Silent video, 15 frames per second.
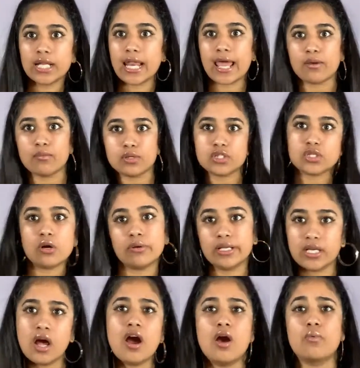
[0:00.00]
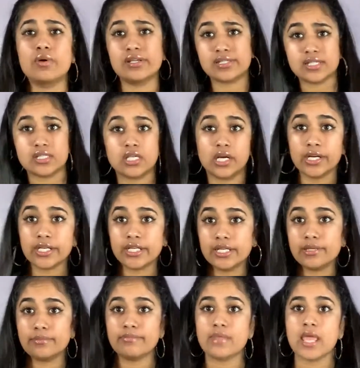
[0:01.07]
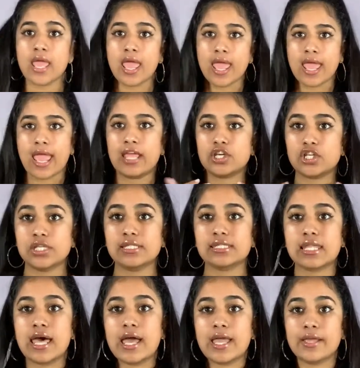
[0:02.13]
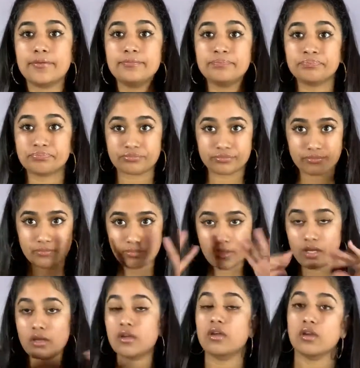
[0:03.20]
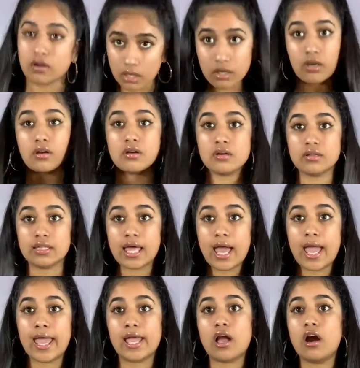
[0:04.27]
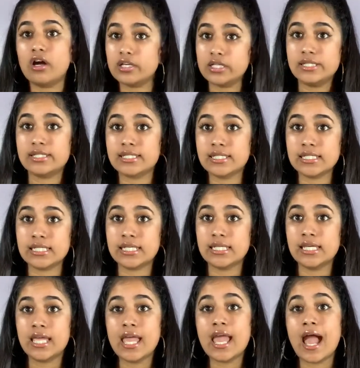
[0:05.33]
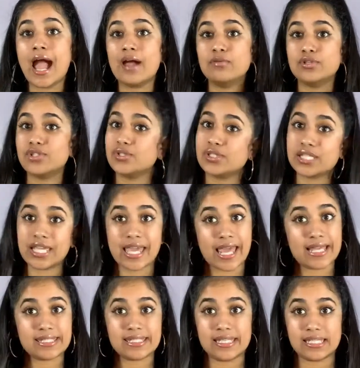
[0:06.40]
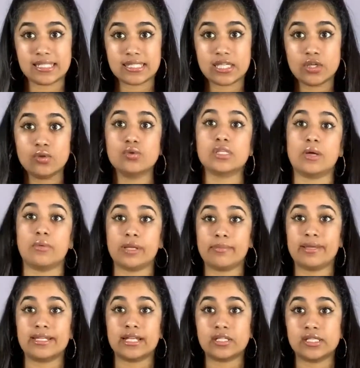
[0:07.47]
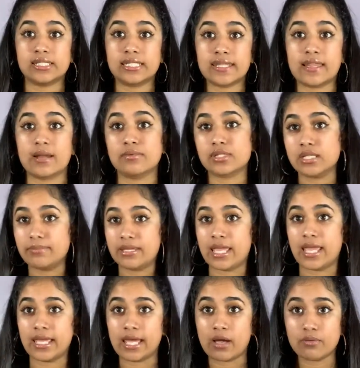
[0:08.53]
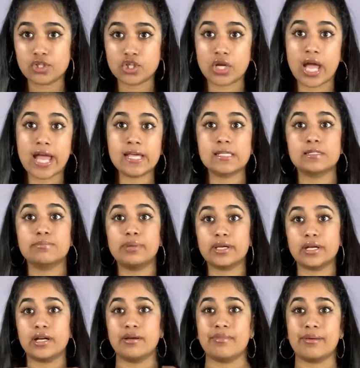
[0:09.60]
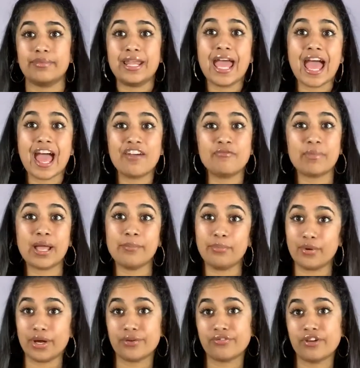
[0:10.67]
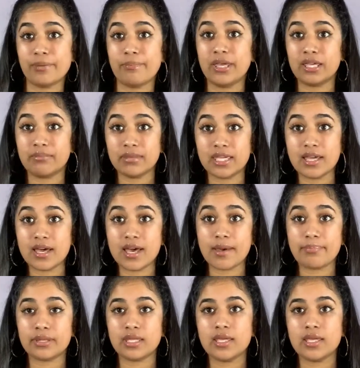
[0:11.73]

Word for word: Like, what's going on? Where's the turnip? And she's like, girl, like, honestly, I was using it as an excuse. I wanted my dad to see that I was going to be hanging out with you guys, but um, I'm going to have my boyfriend pick me up.